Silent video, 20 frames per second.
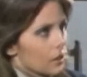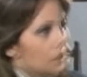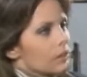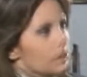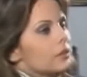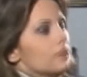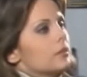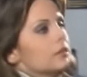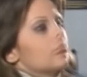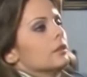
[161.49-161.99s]

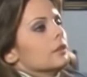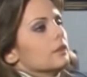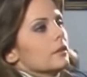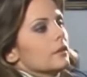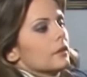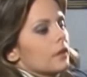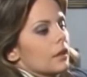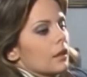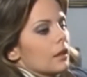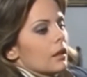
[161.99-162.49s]
tries to kill
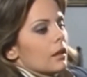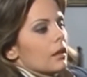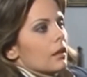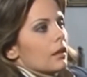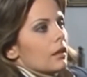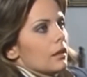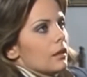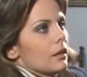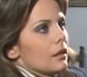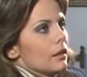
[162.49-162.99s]
him, but
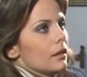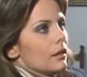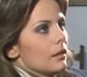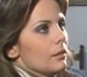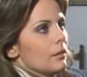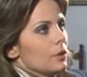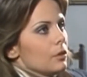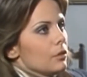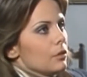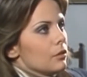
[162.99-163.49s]
they
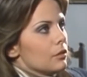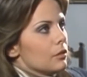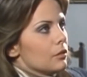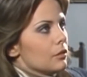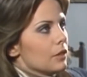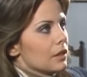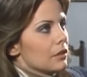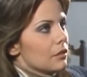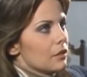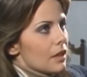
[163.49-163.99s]
fail, and
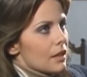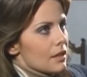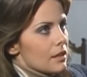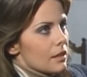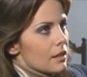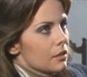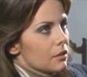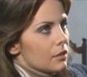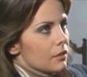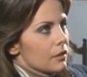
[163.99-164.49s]
it turns
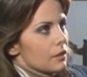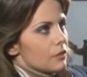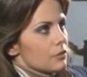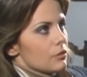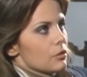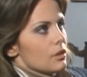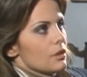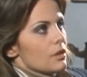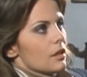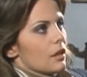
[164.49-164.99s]
out to be the
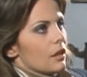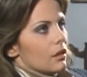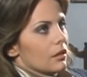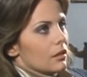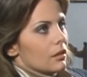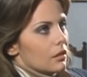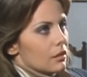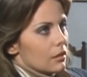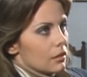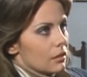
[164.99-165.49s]
biggest
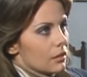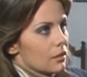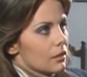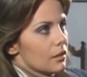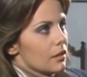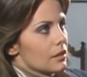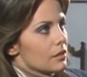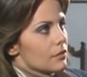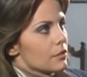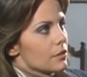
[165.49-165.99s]
mistake they
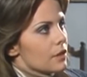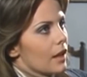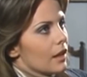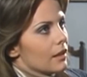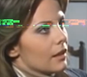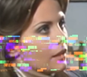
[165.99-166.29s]
ever made.